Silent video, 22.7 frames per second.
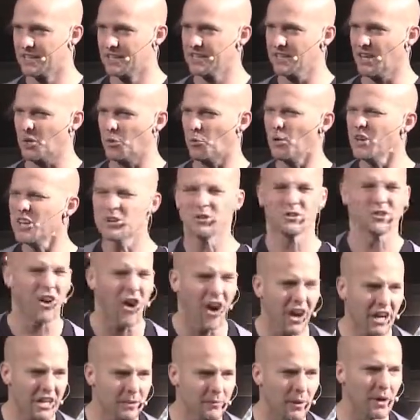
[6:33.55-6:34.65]
Like, what are you
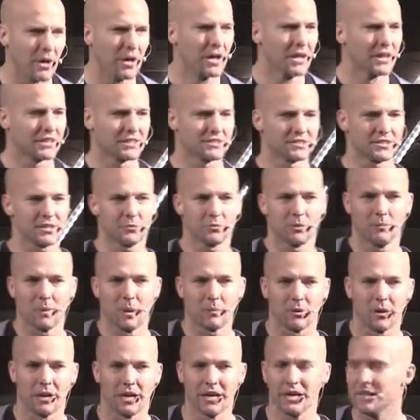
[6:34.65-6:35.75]
talking about? Because see,
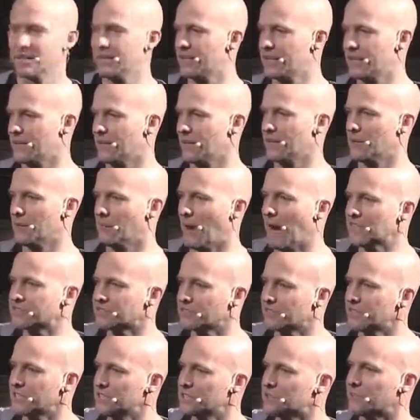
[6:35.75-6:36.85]
remember, in, in, the, in the minds of
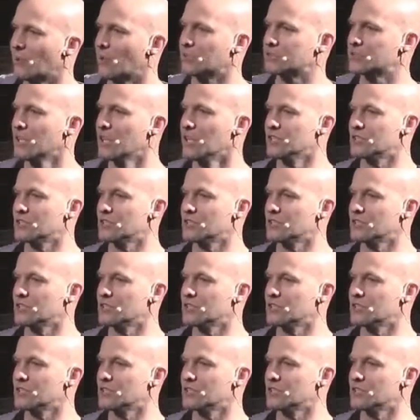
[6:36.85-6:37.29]
these folks,